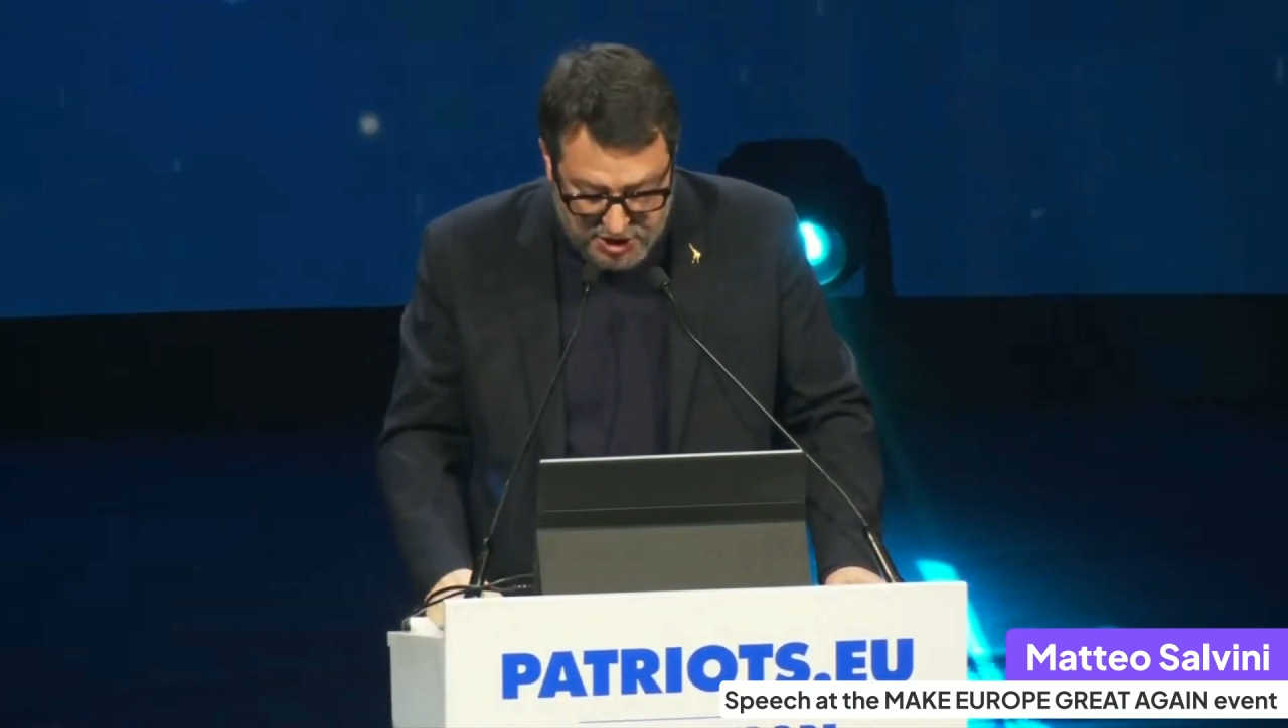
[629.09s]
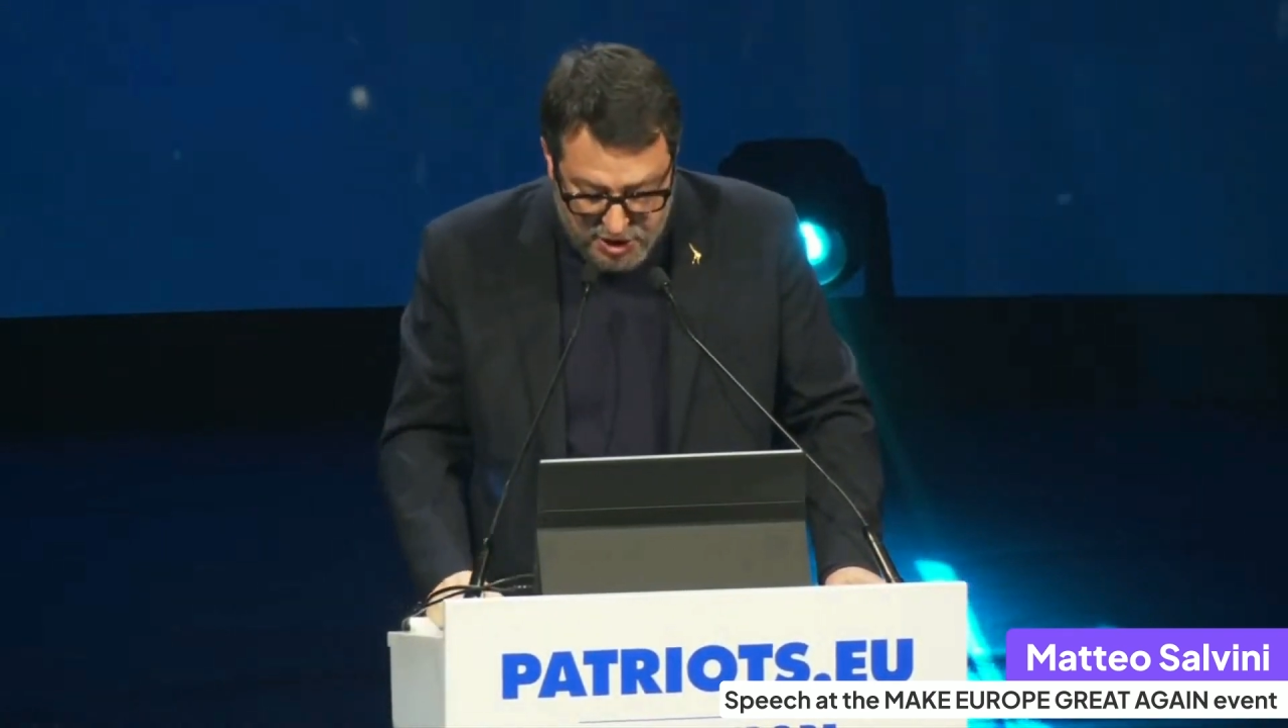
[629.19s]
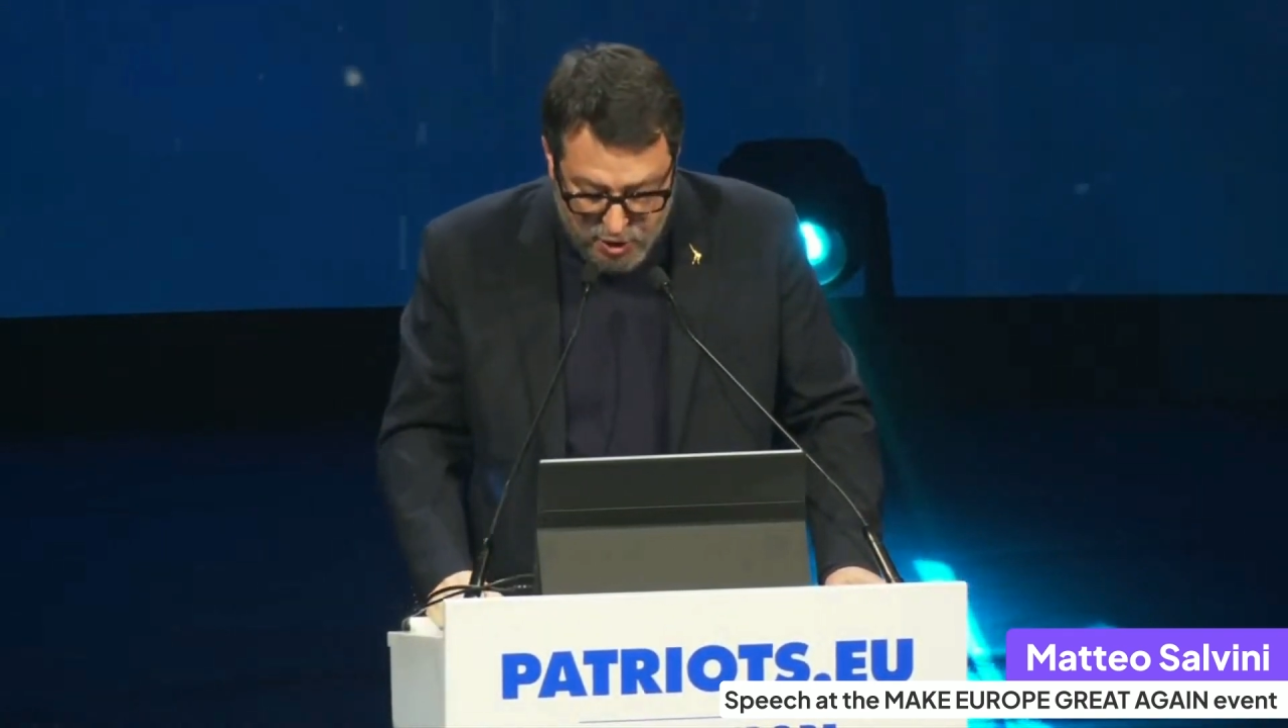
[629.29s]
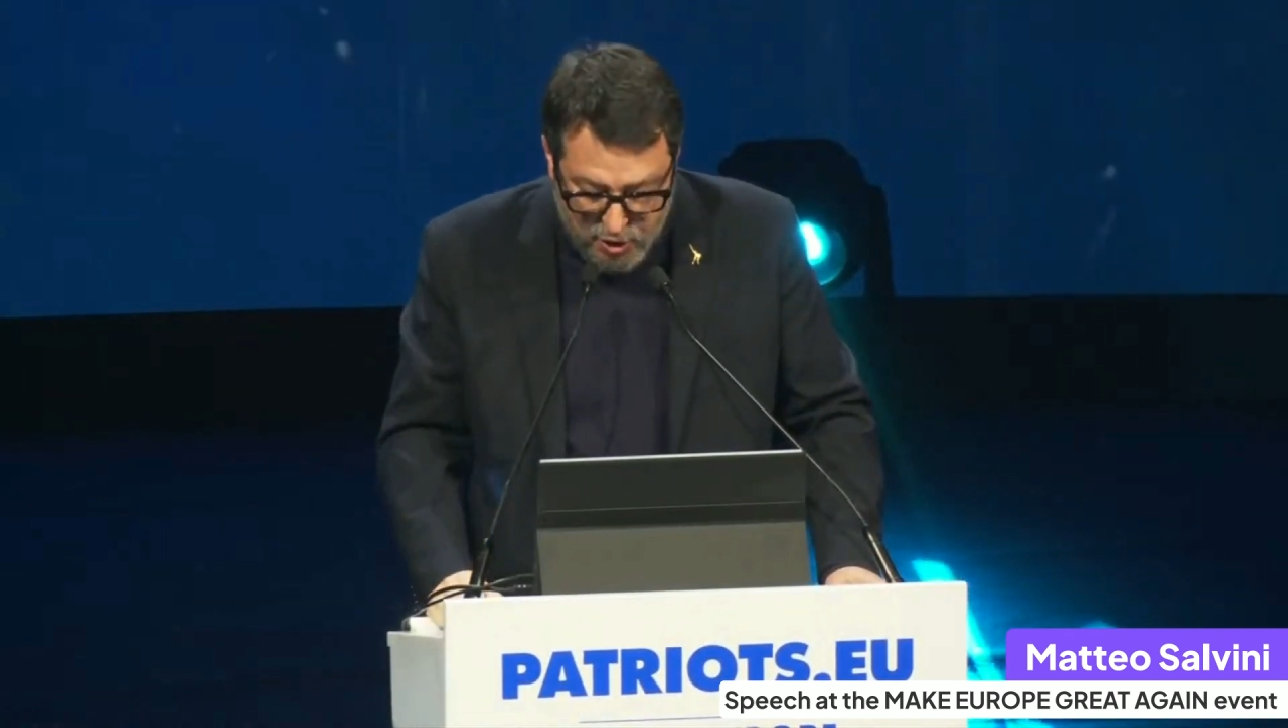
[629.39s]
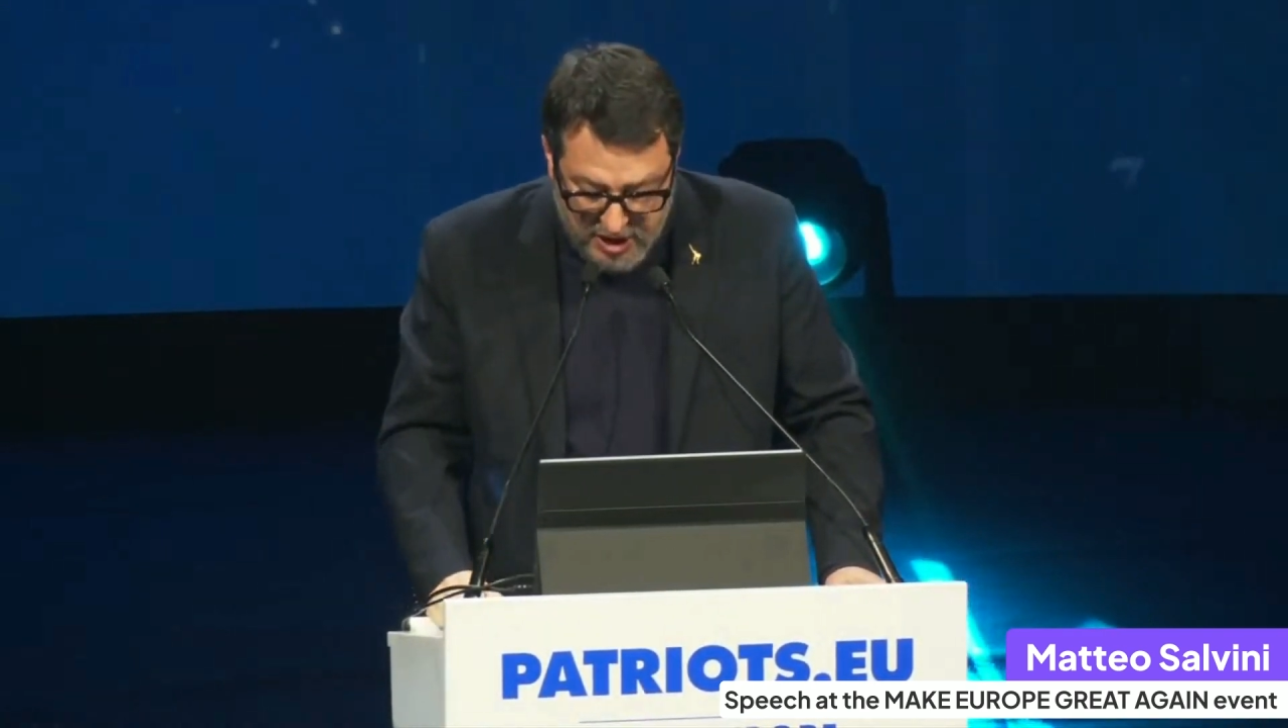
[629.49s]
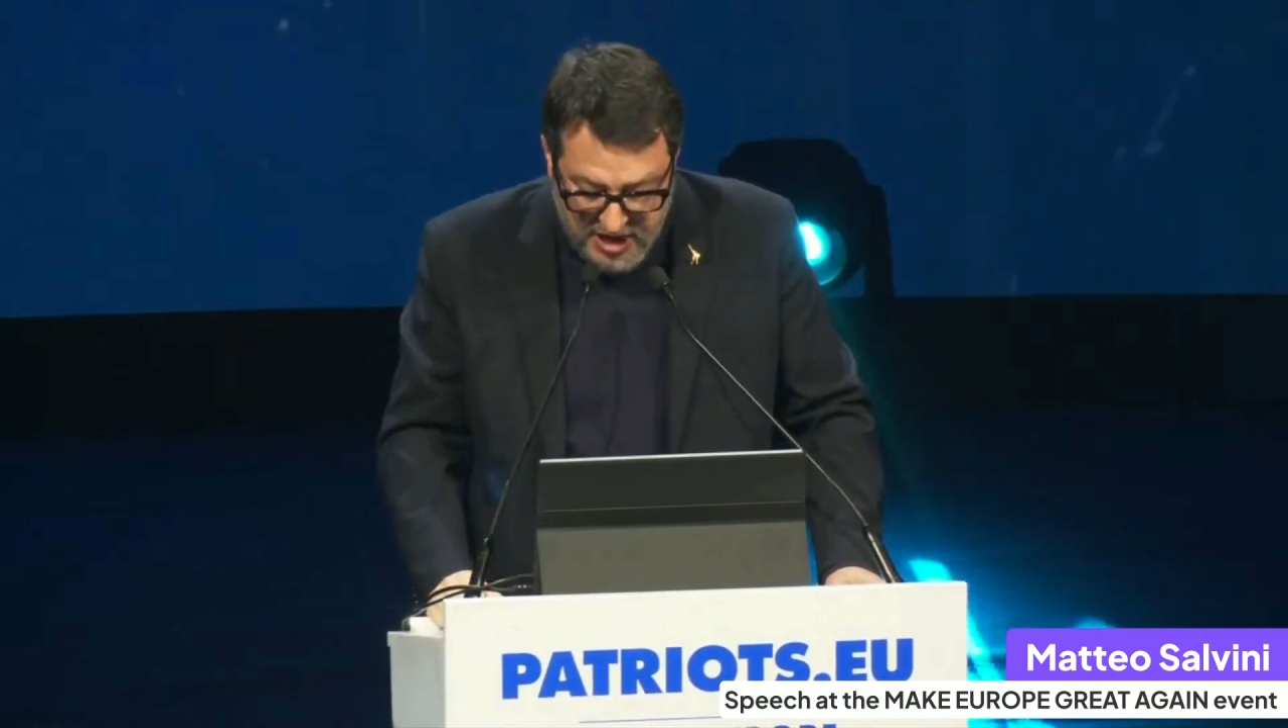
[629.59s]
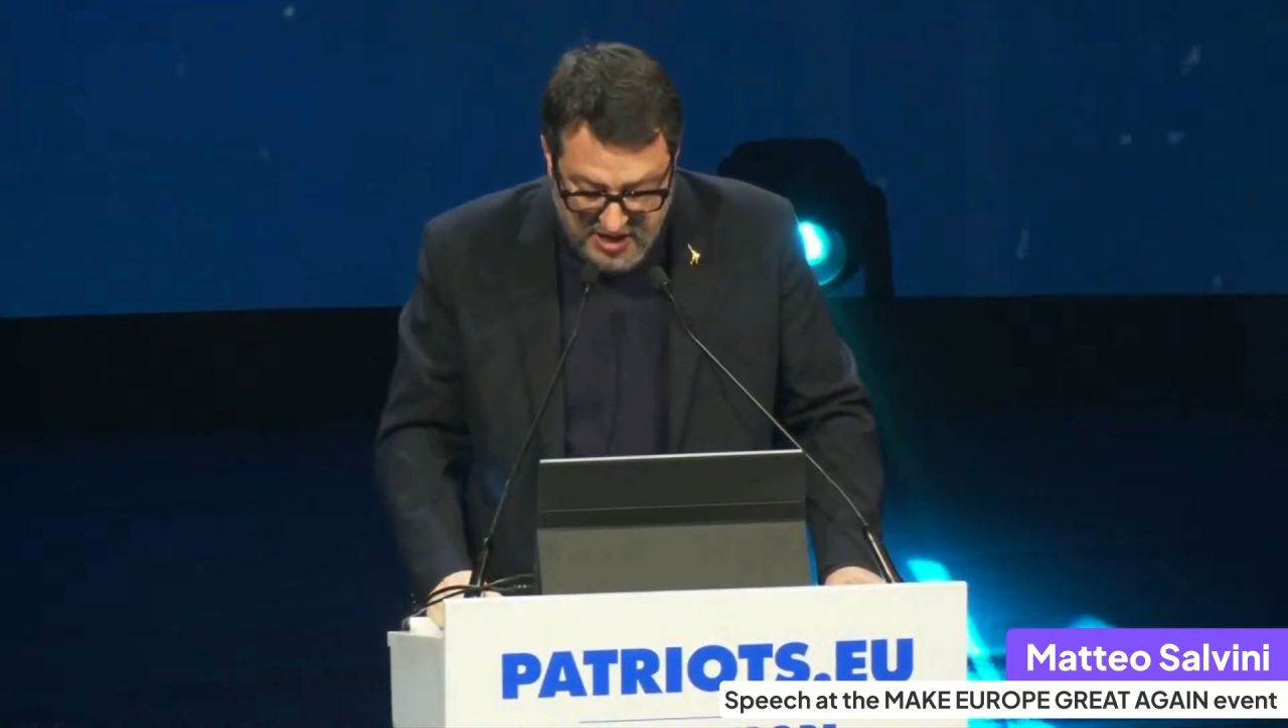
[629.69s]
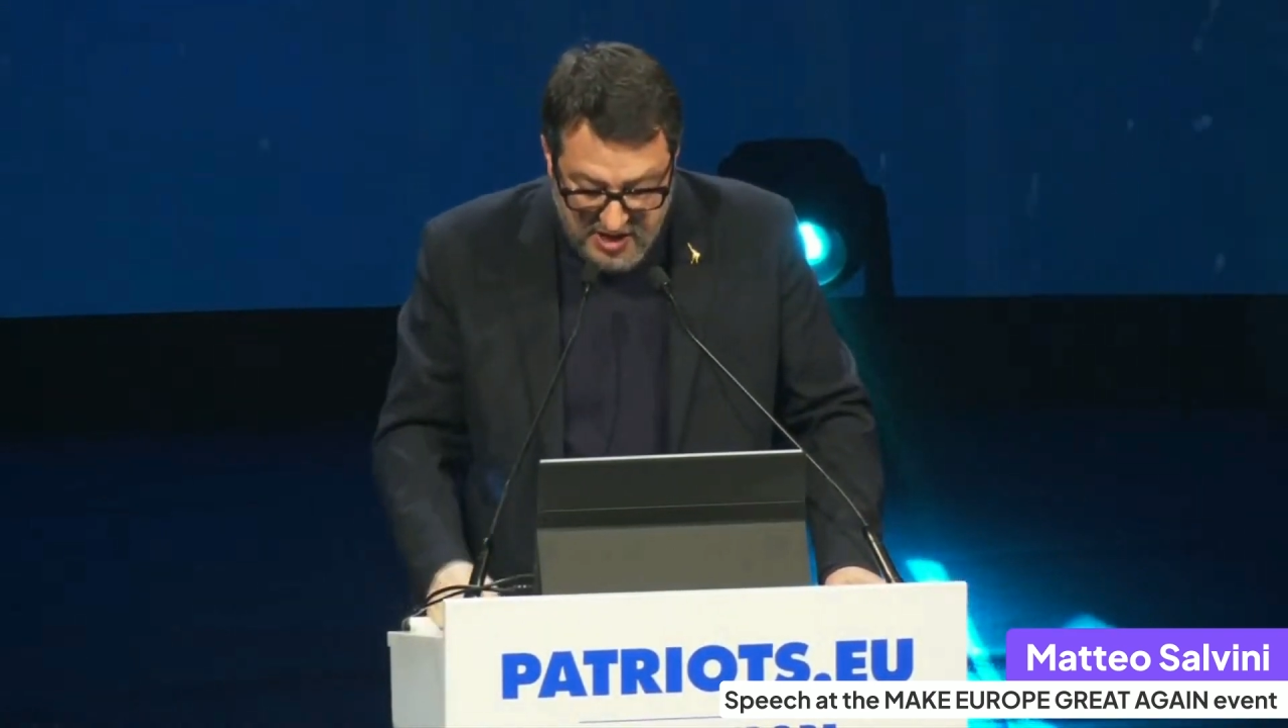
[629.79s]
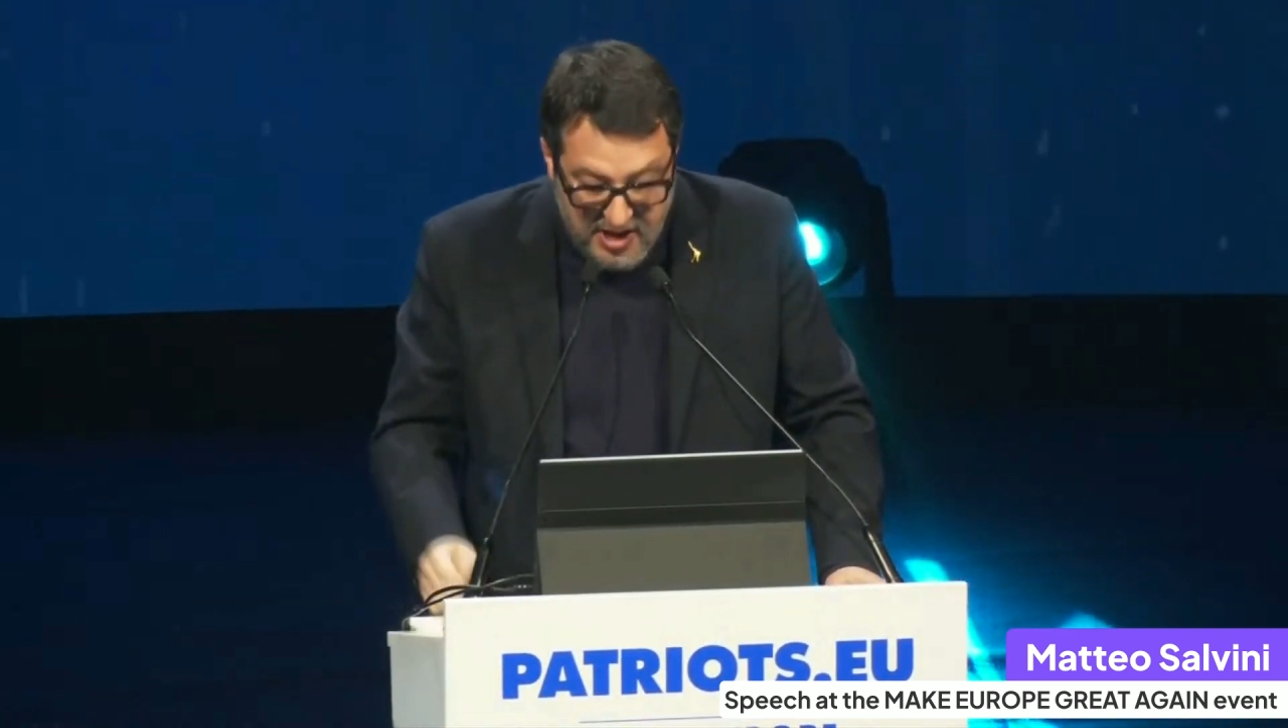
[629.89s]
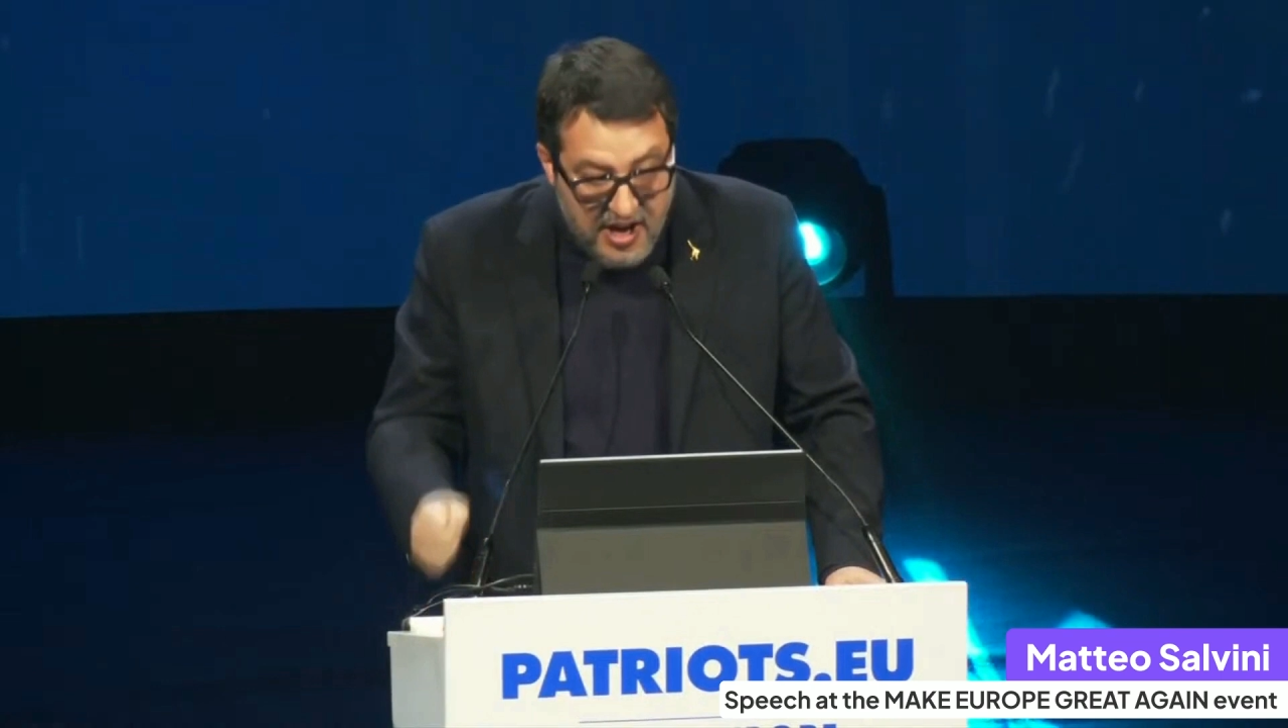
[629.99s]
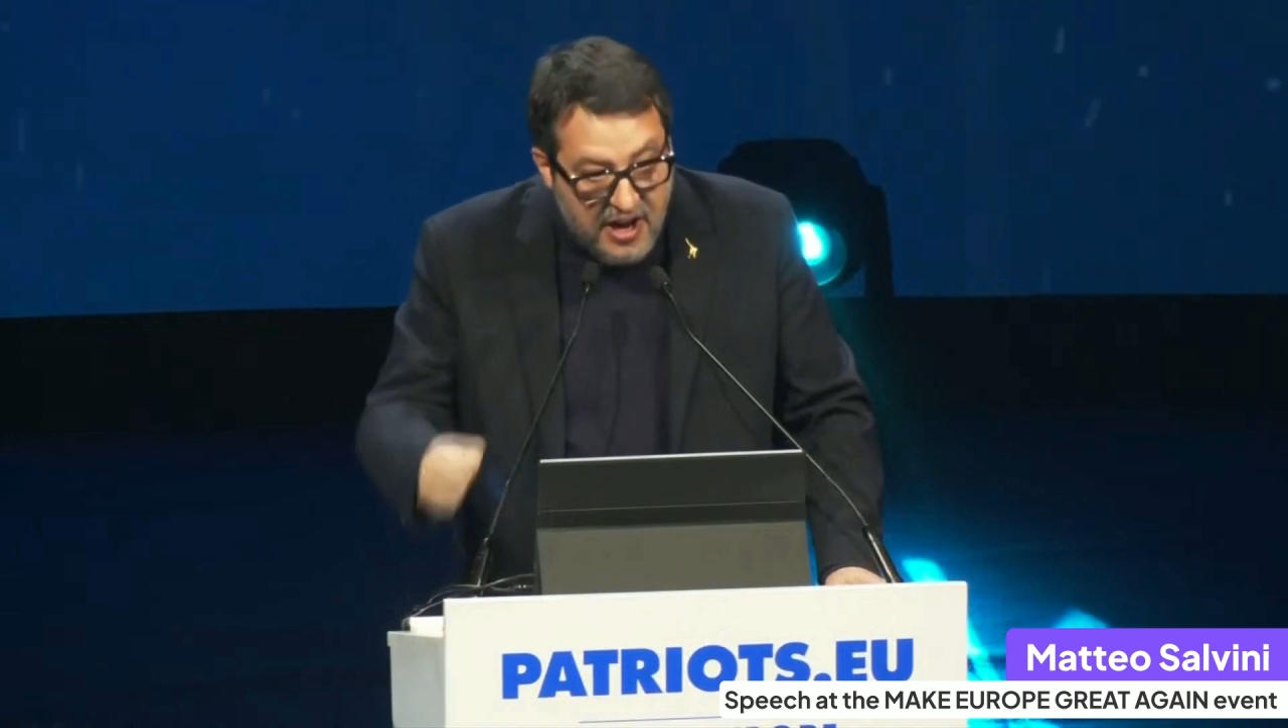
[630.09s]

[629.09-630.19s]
Let them return